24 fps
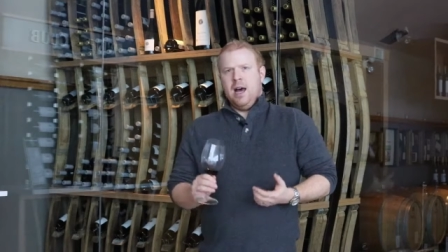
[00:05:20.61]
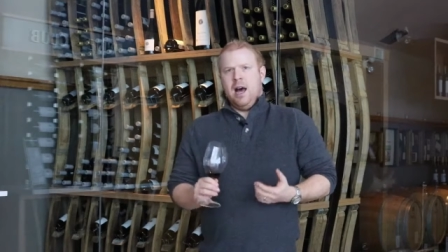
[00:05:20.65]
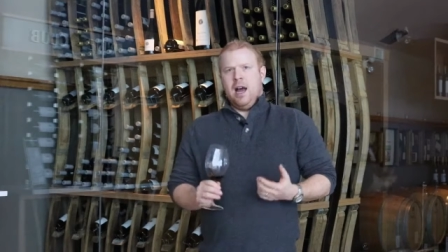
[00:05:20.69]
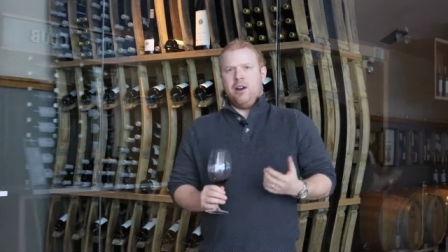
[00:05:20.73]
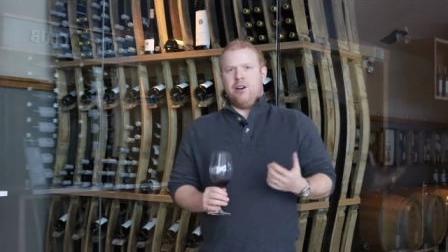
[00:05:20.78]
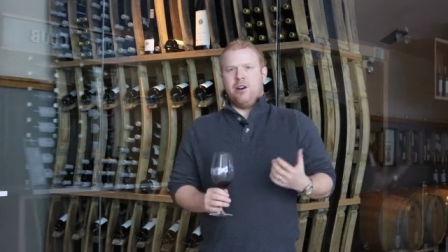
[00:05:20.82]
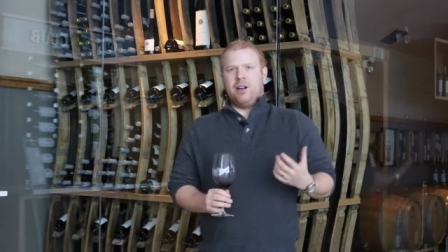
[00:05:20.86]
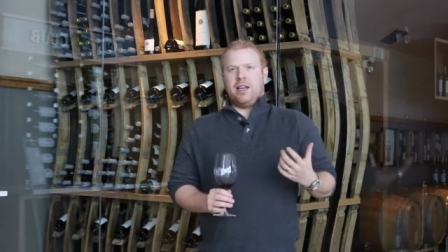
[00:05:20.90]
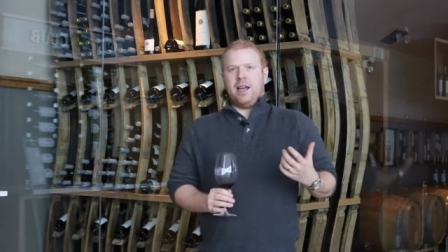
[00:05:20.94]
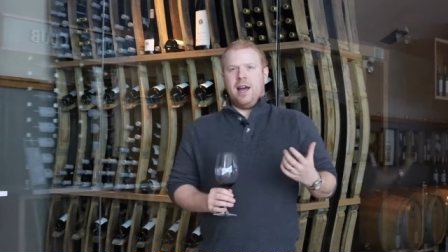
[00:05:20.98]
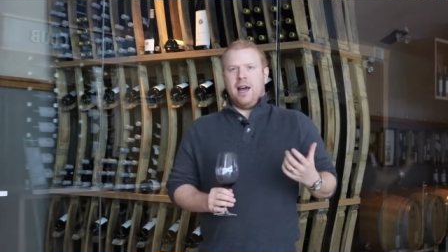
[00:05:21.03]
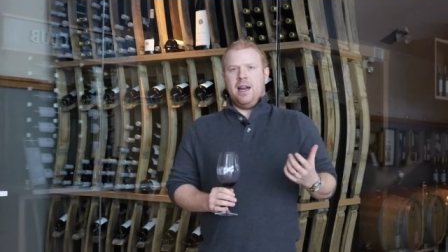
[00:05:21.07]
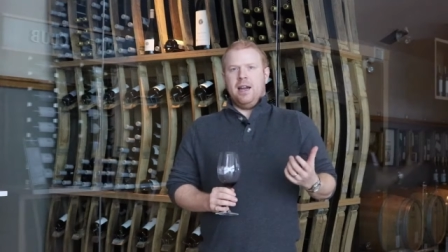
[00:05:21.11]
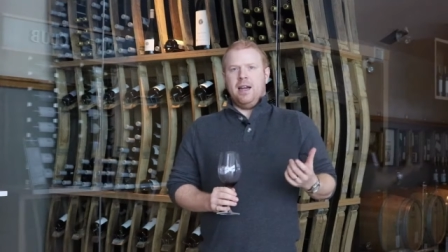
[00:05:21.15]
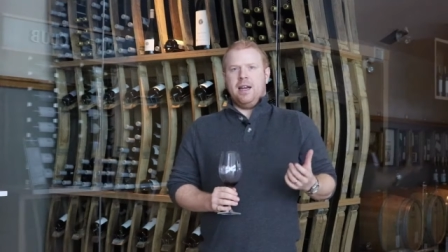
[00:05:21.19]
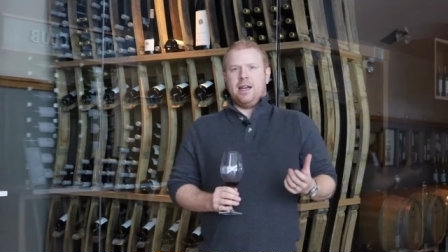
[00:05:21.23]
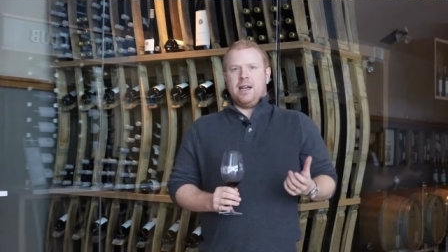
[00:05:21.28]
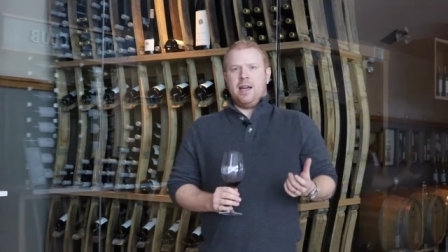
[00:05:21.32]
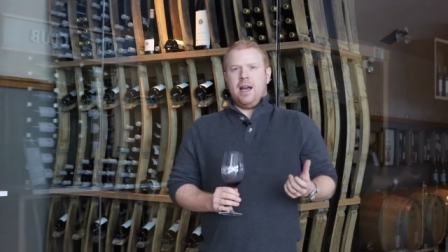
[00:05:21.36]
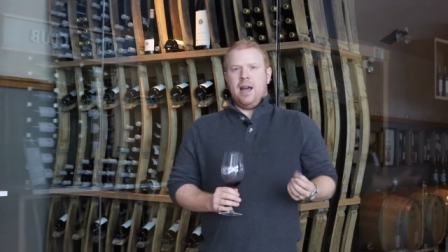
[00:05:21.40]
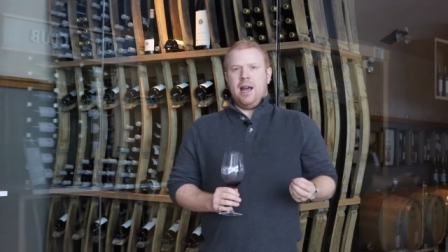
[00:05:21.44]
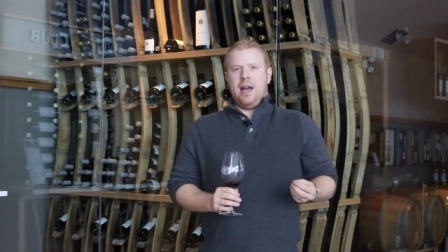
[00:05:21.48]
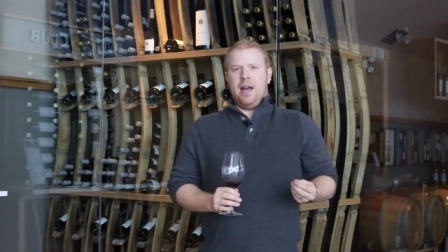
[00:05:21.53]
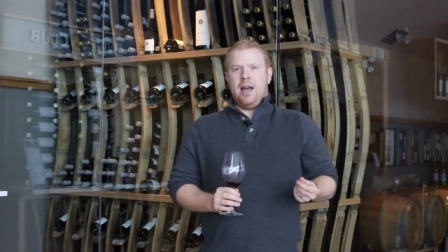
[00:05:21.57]
and you're
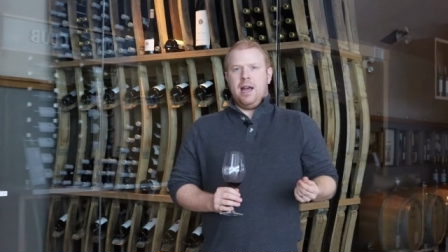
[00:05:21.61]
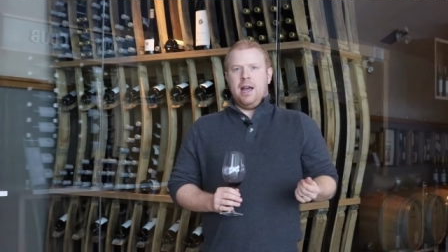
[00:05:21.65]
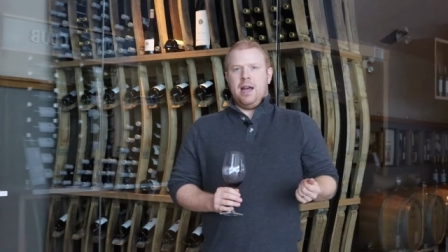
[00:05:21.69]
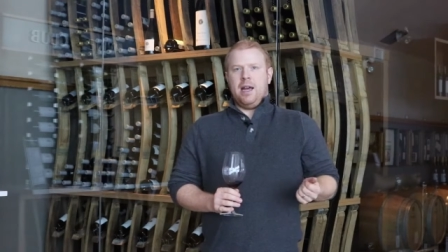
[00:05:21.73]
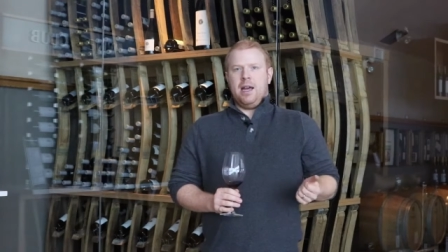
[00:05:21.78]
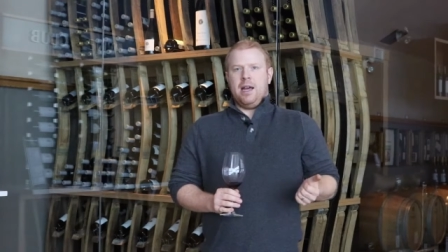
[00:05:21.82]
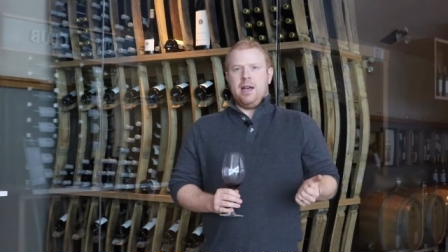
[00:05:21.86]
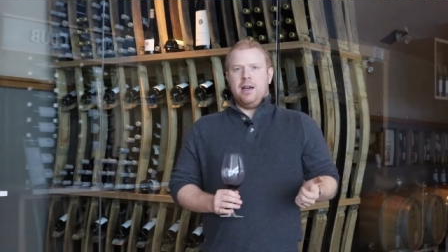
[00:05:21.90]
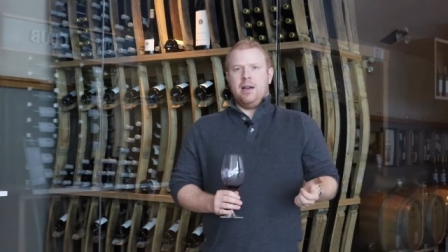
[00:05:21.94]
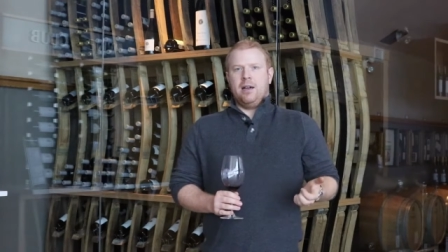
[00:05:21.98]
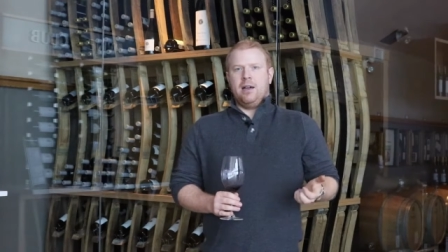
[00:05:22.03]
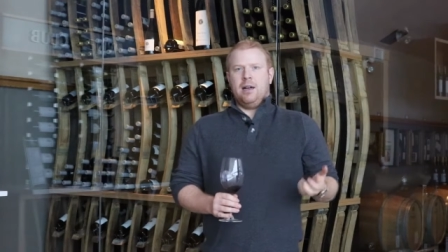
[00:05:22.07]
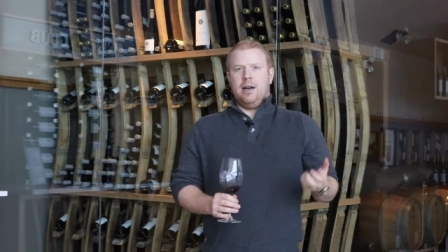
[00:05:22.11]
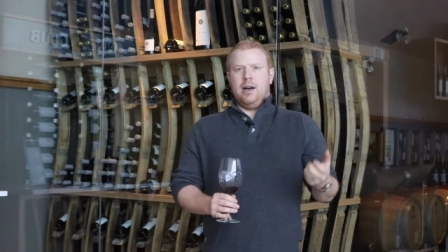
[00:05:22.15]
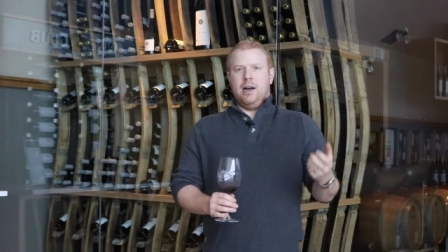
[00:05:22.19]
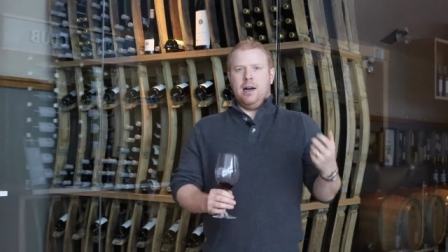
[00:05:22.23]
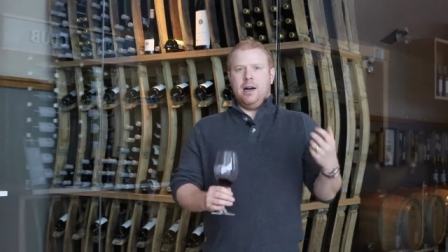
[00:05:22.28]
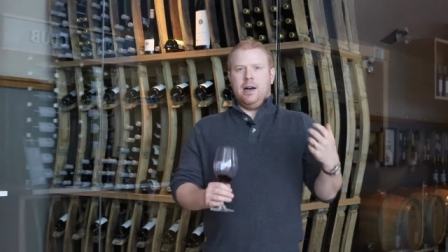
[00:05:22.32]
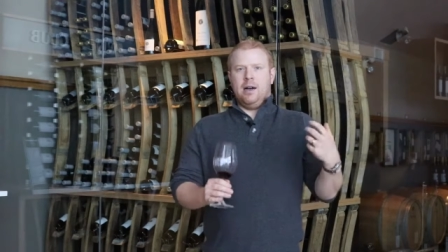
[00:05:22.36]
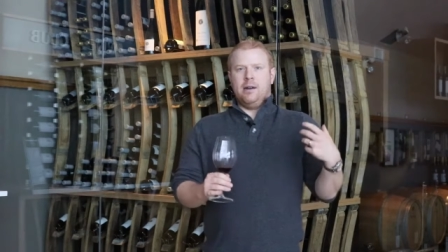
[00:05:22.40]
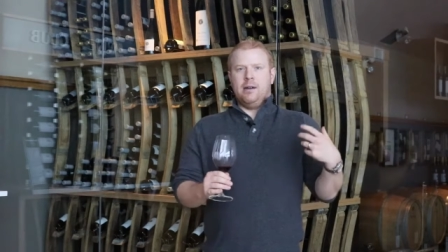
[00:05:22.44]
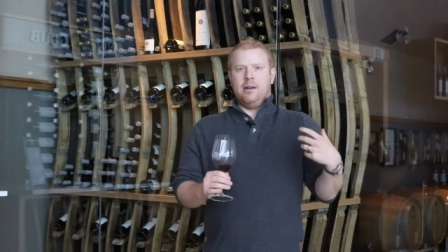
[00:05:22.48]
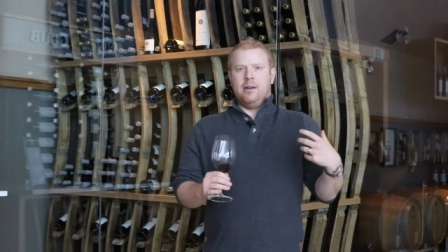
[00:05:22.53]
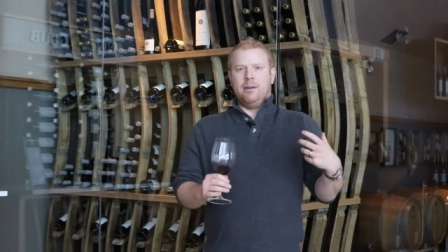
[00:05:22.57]
getting a
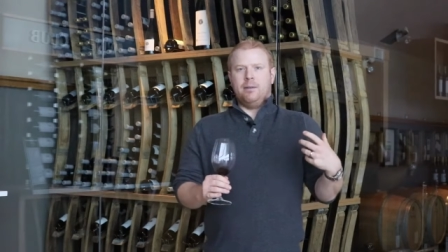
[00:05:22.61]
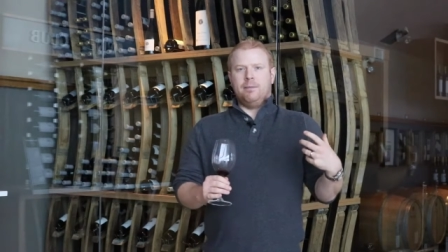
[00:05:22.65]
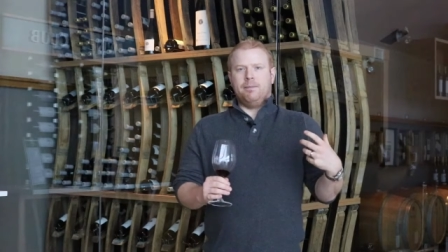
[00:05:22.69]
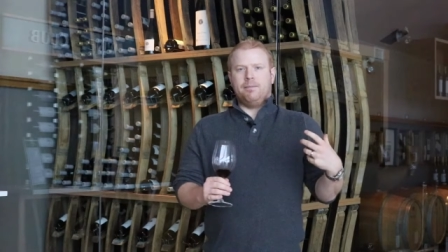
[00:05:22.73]
uh,